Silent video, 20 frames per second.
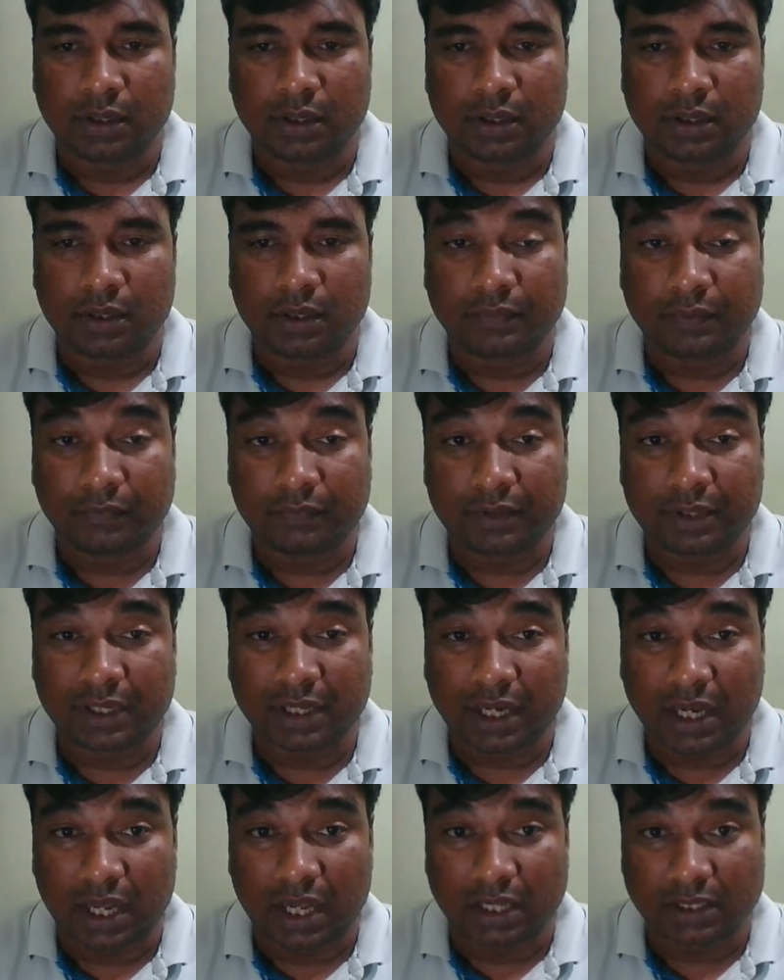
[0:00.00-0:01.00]
fifth
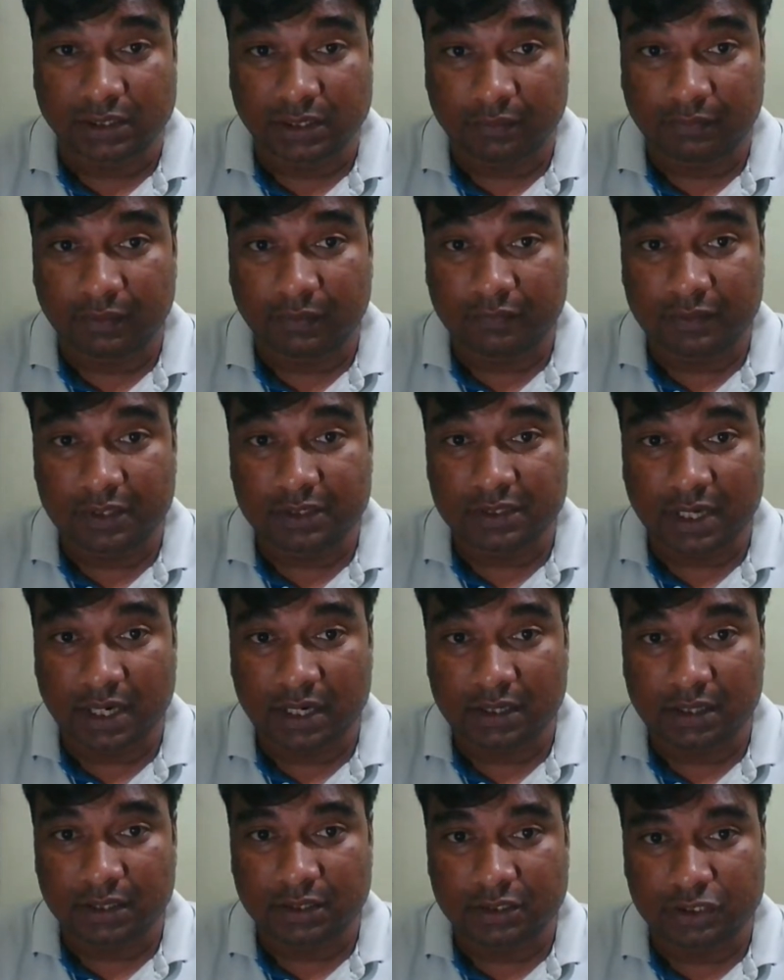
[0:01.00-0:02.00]
class, fifth
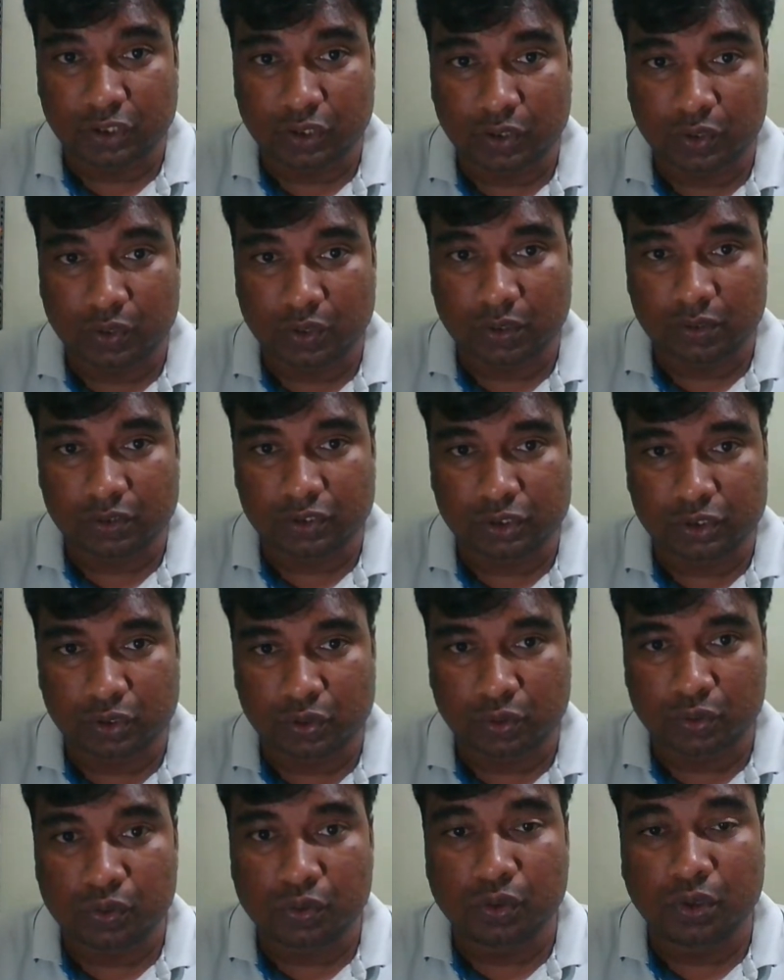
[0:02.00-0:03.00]
standard
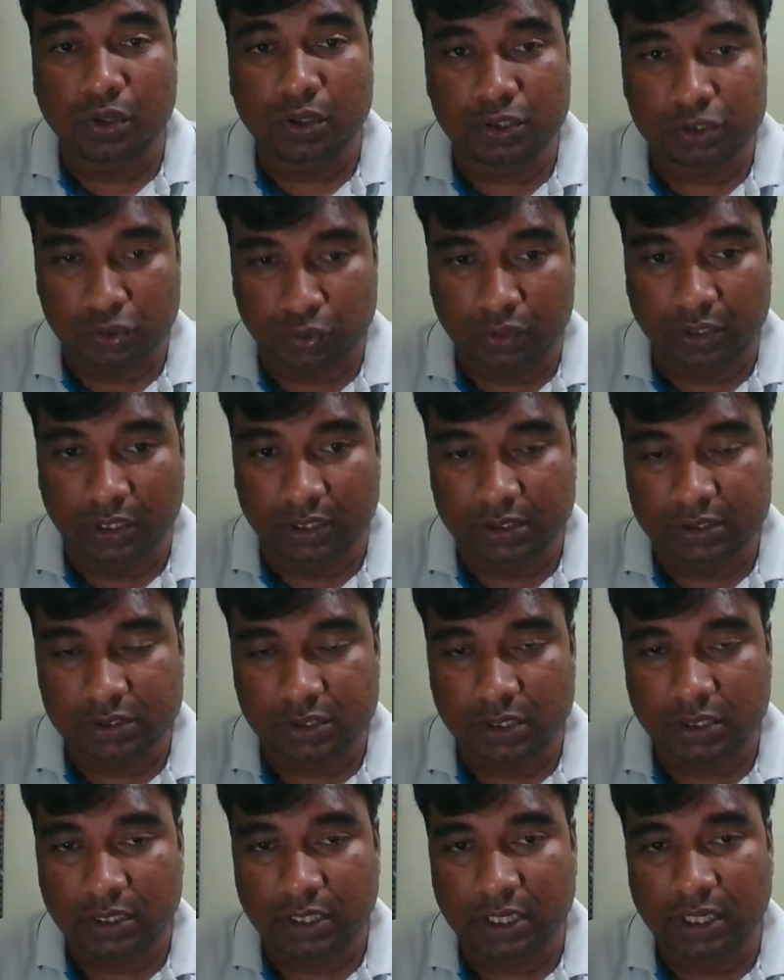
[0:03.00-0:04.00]
school students
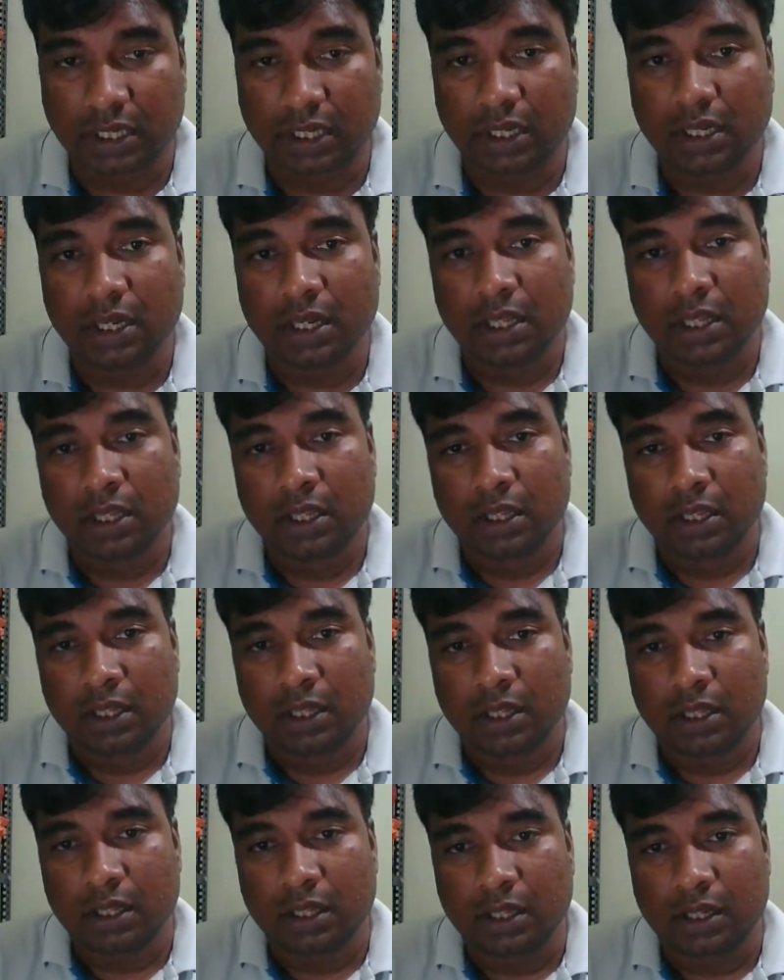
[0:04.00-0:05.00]
till
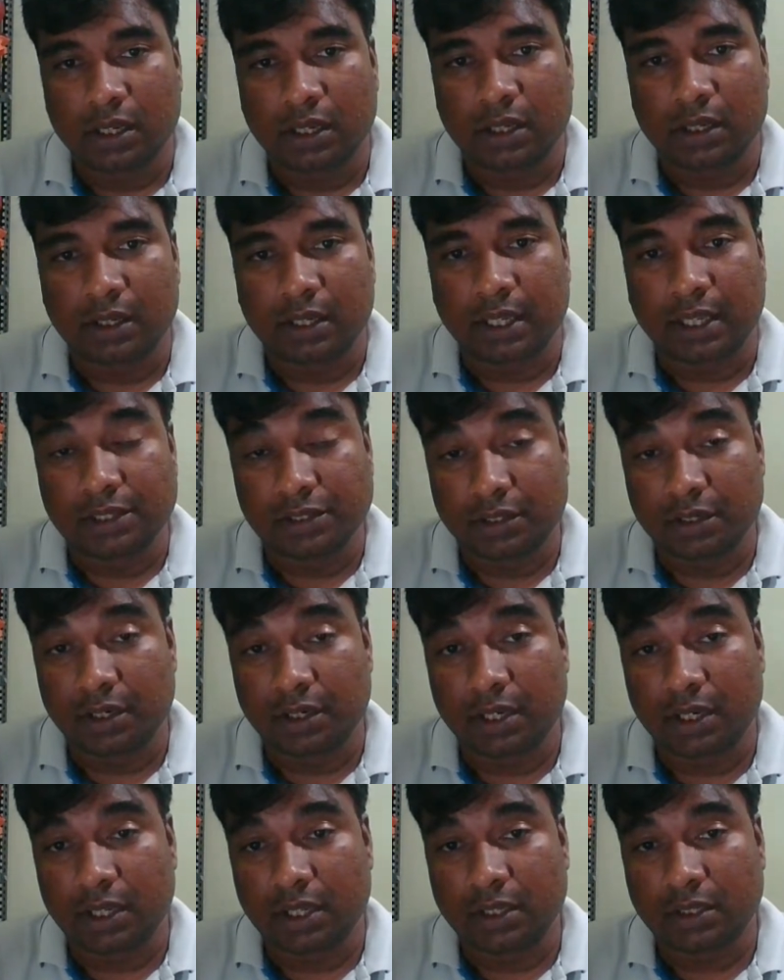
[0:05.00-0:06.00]

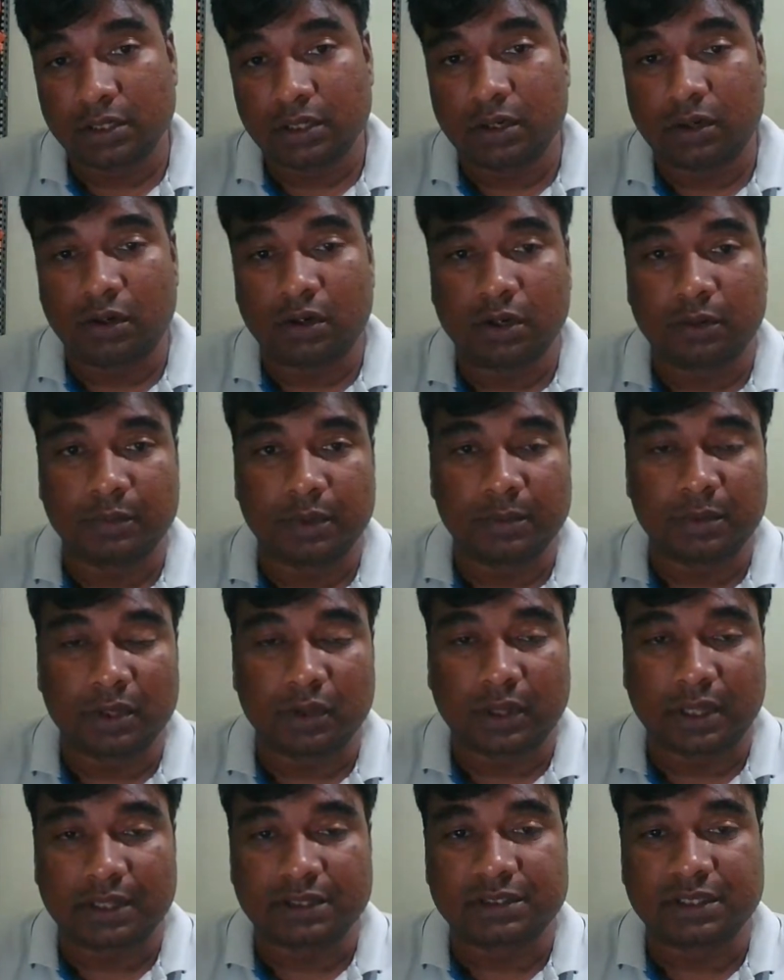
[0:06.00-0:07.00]
engineering, or maybe you
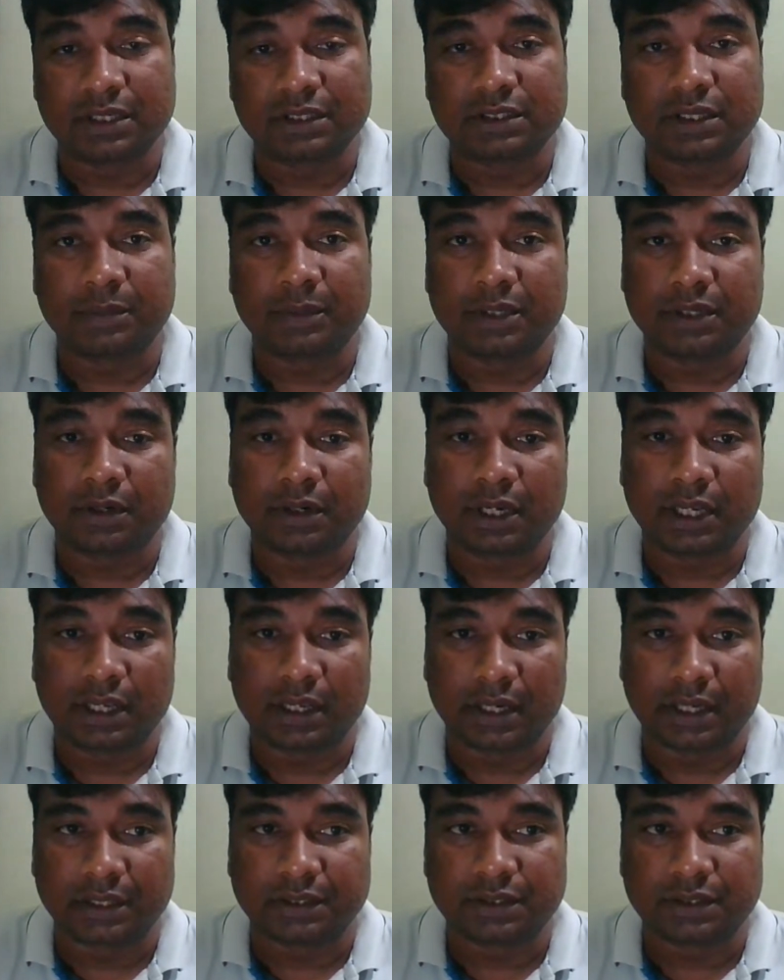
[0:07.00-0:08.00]
can say some other
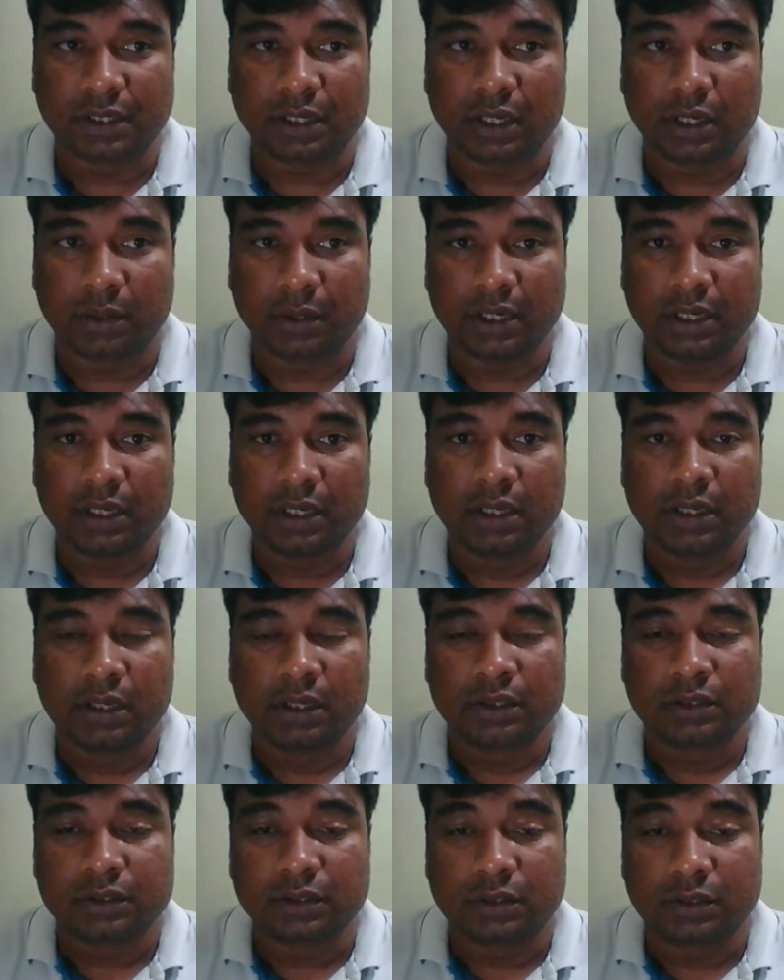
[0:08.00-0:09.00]
degrees. Okay,
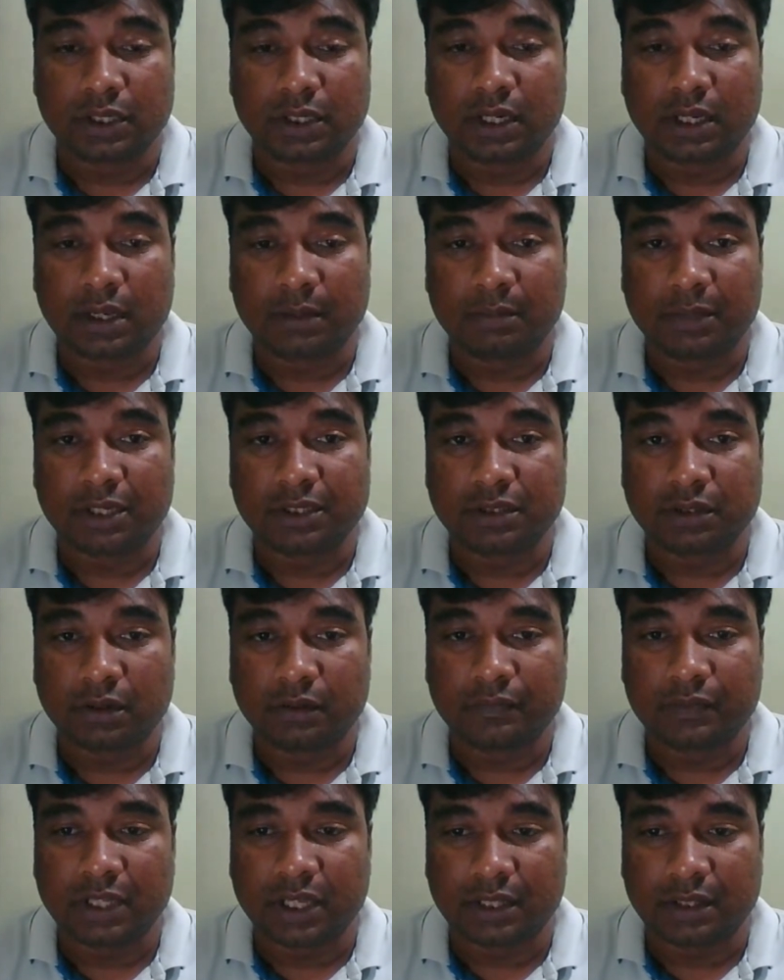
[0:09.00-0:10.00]
so till completion
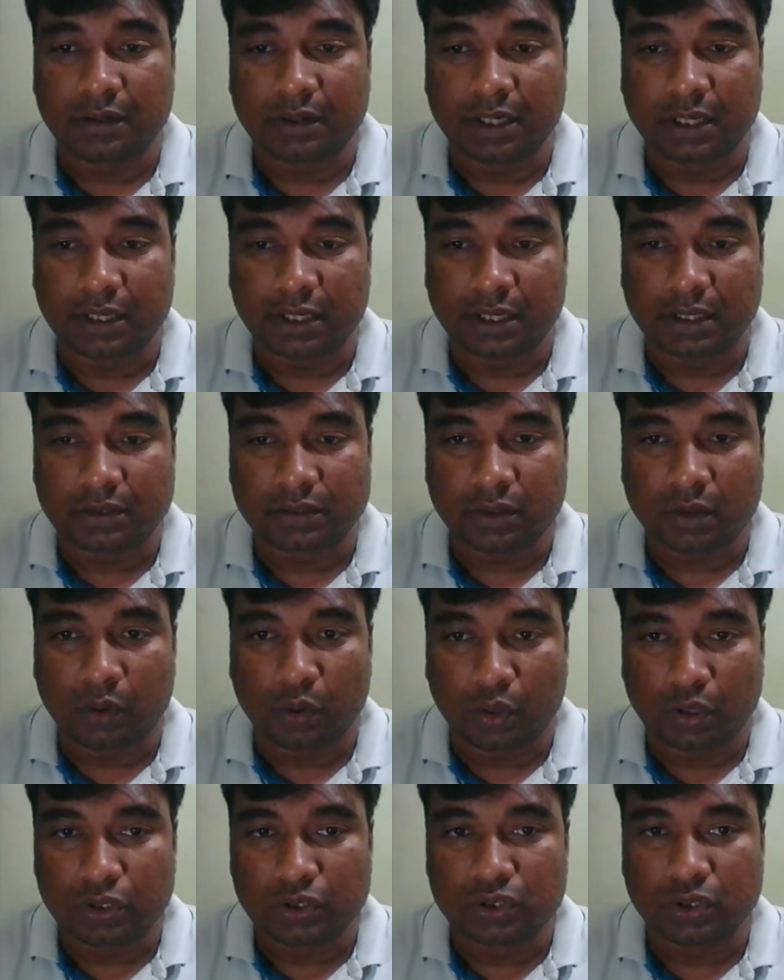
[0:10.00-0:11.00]
of the other degrees,
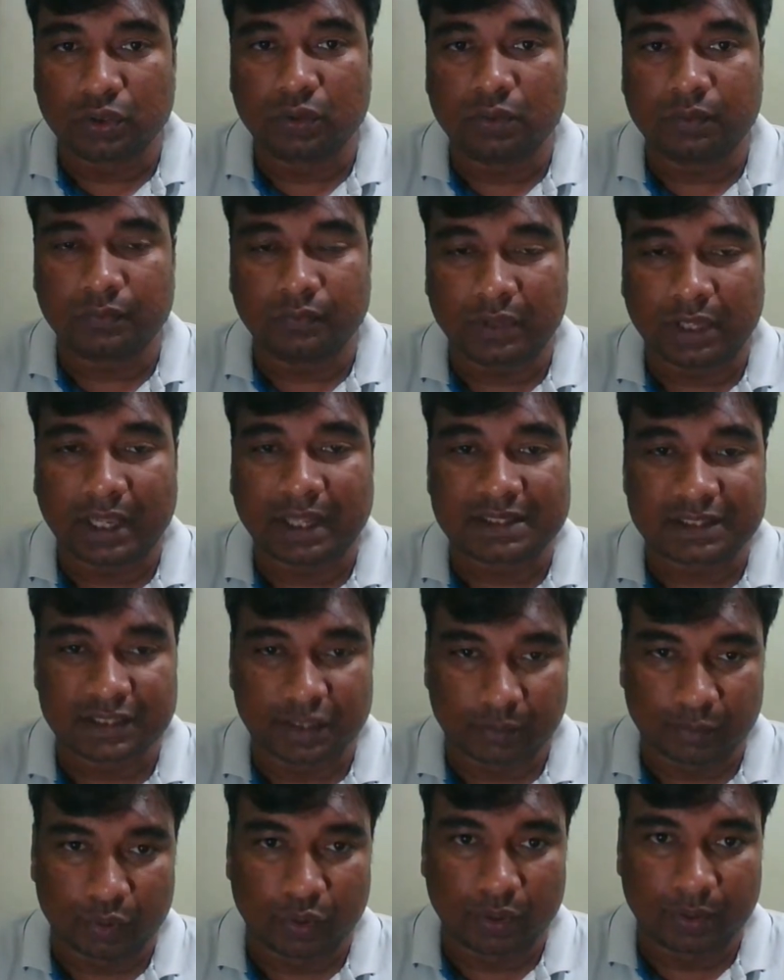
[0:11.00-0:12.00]
also we can
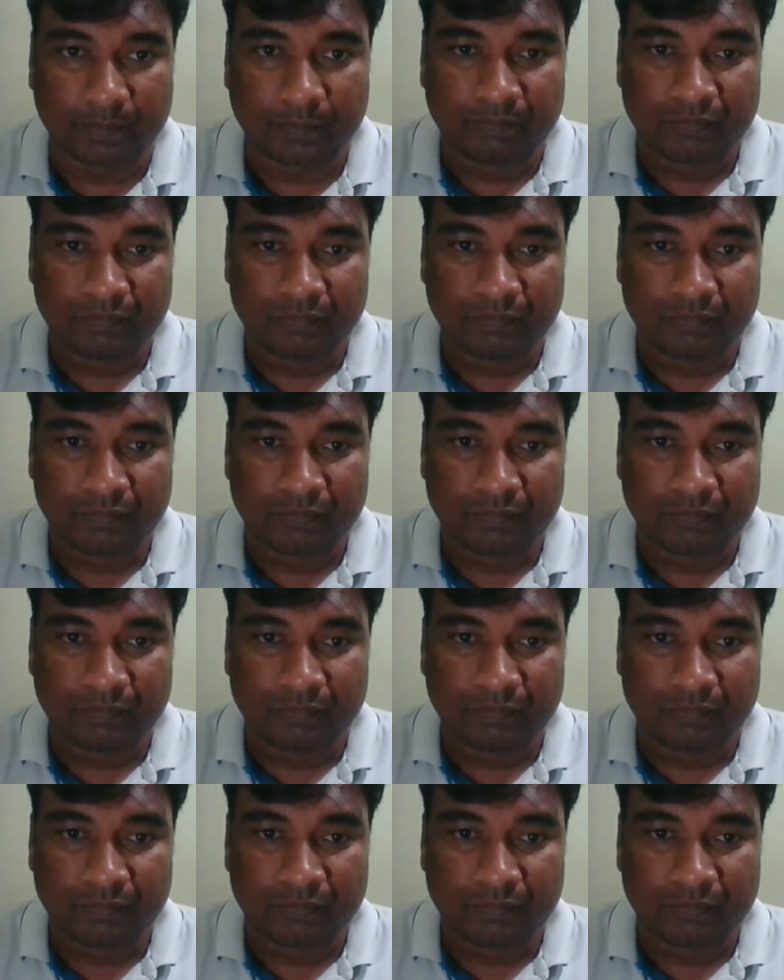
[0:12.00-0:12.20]
support.